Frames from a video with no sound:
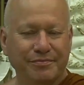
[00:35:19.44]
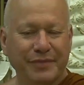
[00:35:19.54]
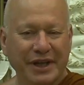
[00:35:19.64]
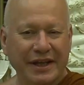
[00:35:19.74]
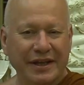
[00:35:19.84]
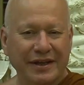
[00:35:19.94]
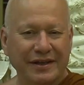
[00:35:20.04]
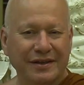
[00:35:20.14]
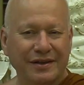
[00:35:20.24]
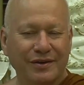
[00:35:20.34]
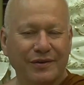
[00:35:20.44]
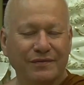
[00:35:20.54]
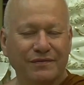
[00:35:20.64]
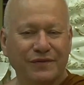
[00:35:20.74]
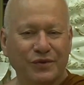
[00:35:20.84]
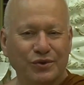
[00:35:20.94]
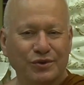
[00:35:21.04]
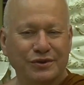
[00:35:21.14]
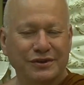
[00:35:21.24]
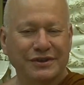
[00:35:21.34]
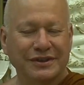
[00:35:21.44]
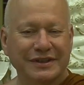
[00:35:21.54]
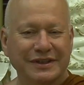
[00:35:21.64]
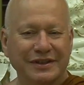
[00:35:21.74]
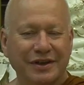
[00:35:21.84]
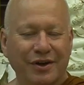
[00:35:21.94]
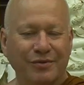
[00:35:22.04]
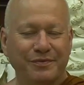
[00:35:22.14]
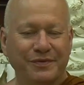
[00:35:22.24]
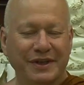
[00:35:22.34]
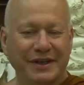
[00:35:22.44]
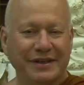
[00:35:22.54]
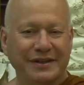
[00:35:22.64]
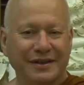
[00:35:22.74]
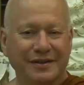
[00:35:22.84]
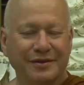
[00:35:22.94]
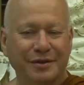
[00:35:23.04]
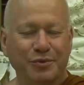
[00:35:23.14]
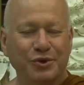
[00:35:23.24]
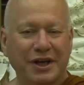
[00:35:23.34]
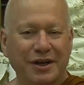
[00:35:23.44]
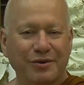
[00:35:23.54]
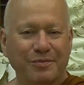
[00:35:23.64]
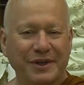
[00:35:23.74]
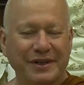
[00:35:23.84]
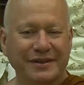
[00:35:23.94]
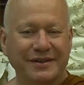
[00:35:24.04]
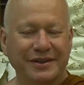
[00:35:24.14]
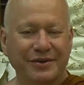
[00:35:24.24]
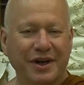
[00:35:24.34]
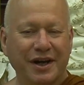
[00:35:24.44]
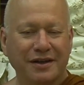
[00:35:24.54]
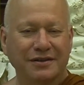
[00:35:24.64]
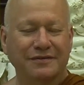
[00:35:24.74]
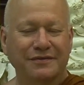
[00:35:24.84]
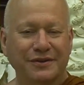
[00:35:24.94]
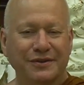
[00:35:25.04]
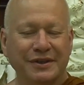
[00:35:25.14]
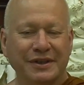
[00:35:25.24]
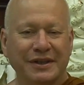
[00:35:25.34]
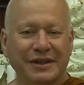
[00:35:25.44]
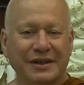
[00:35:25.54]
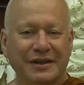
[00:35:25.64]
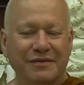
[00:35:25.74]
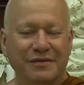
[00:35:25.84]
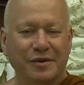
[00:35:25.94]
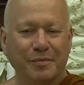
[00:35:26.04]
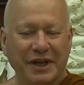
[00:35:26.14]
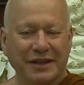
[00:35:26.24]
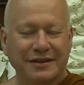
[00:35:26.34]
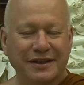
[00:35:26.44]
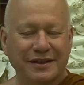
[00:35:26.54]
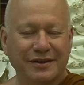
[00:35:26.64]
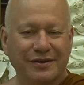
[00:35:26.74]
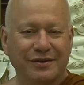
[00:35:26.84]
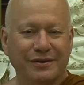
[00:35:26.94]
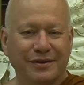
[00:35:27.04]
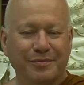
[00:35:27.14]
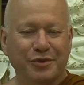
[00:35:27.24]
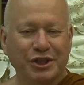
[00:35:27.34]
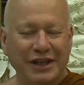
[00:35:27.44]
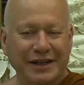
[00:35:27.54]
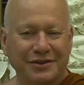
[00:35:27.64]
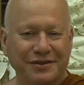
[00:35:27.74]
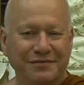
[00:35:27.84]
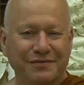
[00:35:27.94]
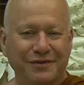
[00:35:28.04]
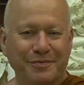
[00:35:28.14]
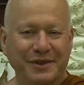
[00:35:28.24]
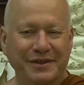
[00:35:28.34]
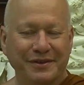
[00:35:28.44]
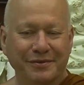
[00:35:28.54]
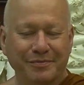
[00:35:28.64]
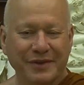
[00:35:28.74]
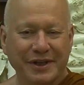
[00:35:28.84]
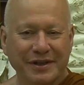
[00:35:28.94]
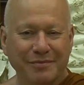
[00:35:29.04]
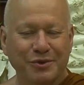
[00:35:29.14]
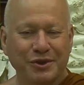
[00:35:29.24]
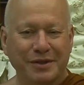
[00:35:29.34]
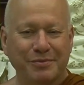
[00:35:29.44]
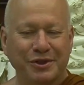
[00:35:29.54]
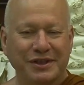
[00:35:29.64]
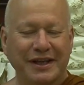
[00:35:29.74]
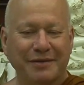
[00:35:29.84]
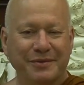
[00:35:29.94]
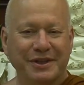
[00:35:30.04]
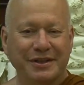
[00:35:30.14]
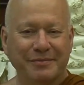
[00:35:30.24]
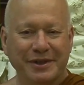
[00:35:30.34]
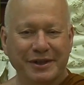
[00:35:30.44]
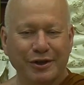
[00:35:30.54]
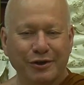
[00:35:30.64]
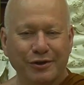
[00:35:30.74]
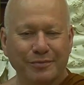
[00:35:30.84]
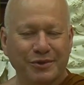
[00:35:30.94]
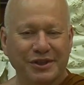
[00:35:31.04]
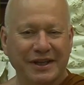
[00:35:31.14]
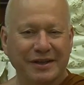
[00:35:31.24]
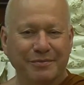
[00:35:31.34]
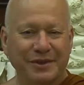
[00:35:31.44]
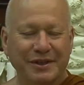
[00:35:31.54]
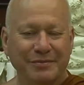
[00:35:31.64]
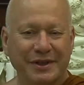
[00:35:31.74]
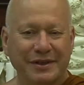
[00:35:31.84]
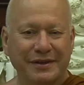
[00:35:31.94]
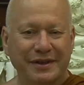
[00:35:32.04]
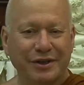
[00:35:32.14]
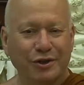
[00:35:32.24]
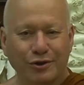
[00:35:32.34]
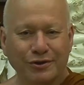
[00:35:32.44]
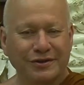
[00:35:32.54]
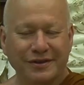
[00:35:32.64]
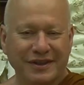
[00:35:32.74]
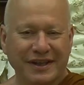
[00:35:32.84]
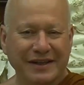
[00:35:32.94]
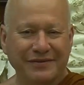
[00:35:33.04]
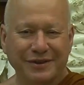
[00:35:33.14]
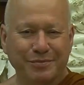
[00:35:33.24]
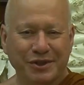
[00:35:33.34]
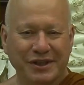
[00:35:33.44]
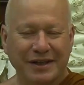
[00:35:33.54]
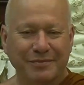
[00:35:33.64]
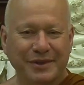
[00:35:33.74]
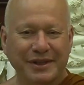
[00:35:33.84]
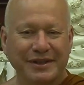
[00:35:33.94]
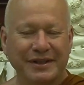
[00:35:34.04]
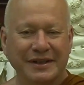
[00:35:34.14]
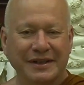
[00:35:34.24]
being or force, hopefully to put our hope in and ask for a blessing or protection from it. May the Buddha protect me, may God protect me, may the gods, the devas protect me,